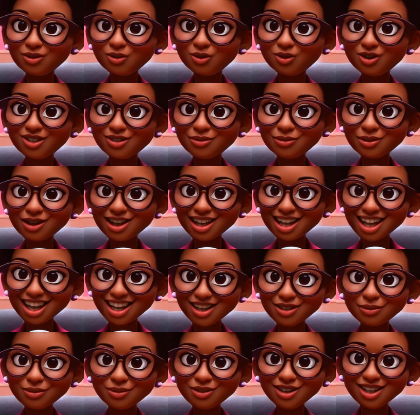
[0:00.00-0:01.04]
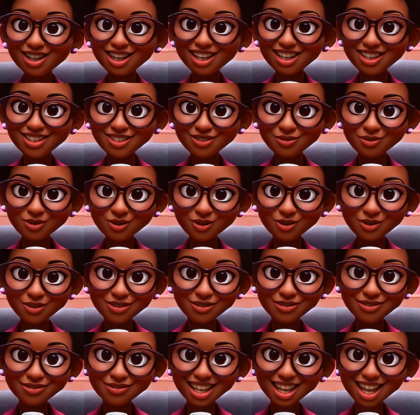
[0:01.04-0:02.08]
With my help, kings
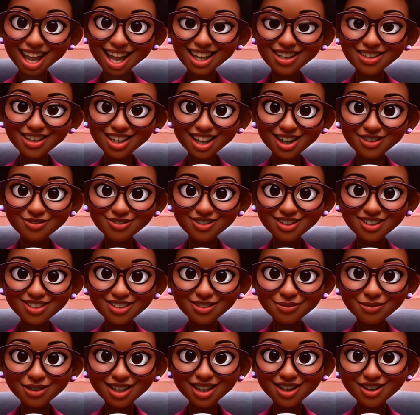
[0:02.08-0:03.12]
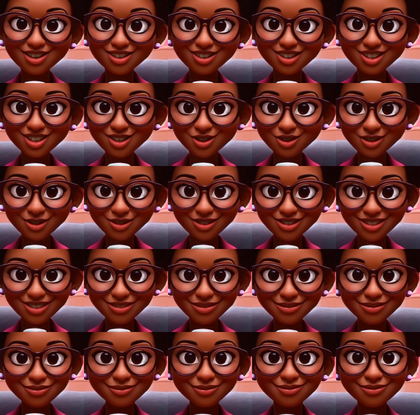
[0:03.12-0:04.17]
rule, and governors make good laws.
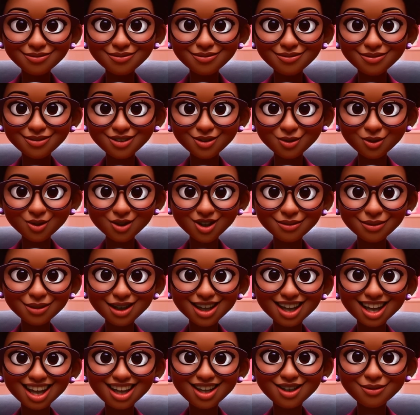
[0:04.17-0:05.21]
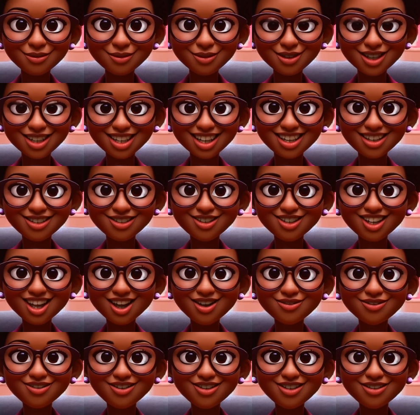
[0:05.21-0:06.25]
With my help, leaders
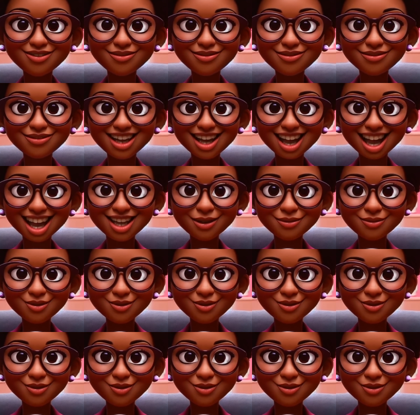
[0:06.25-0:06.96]
govern, and